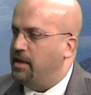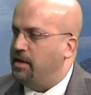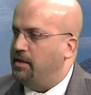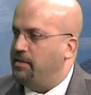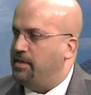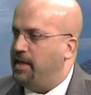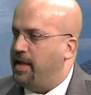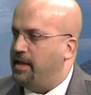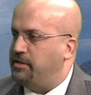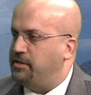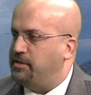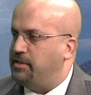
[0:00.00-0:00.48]

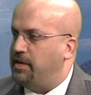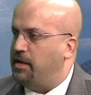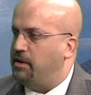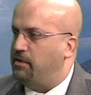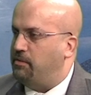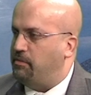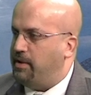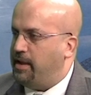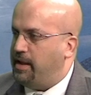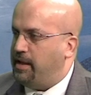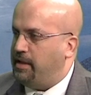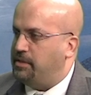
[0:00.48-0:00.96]
that
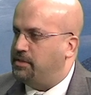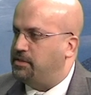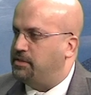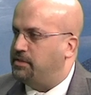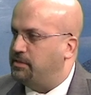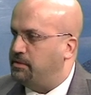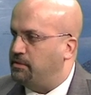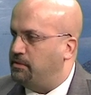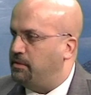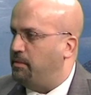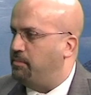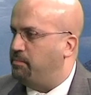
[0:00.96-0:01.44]

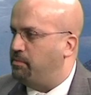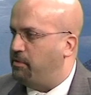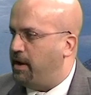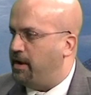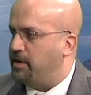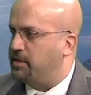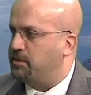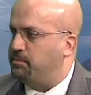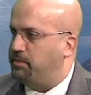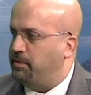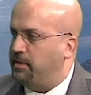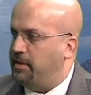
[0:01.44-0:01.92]
generates
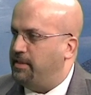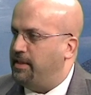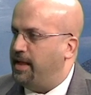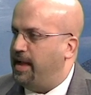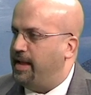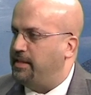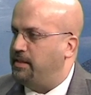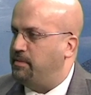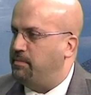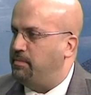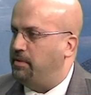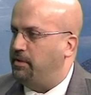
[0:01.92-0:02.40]
approximately
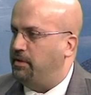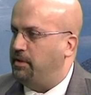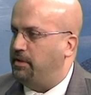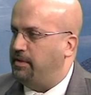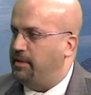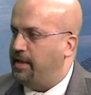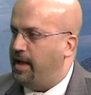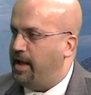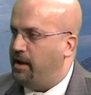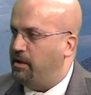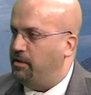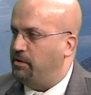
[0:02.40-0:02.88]
$90
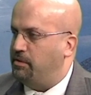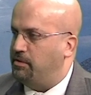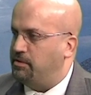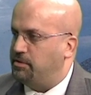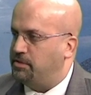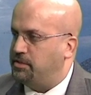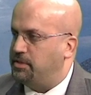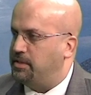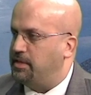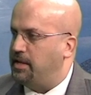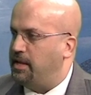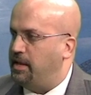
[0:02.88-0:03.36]
million
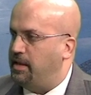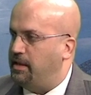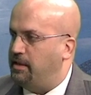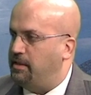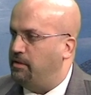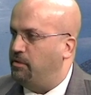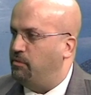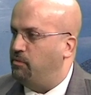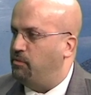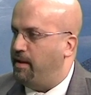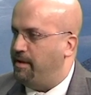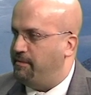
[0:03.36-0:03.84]

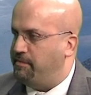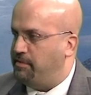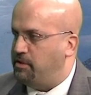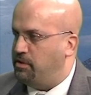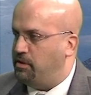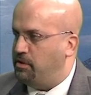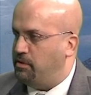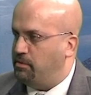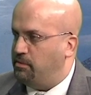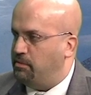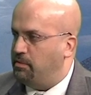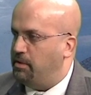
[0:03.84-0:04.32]
in
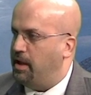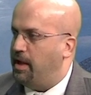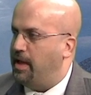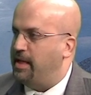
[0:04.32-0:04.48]
revenue,